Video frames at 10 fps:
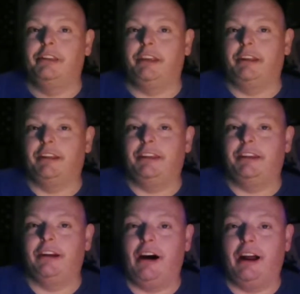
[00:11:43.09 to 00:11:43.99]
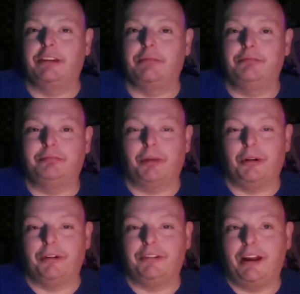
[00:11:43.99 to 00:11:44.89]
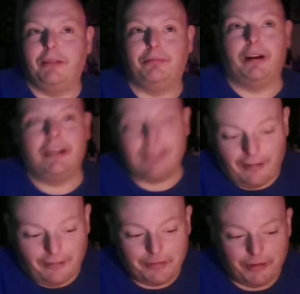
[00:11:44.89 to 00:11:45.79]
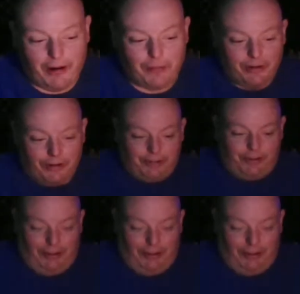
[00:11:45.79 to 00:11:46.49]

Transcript: They did the iceberg type break. Let me grab one. I'll show you.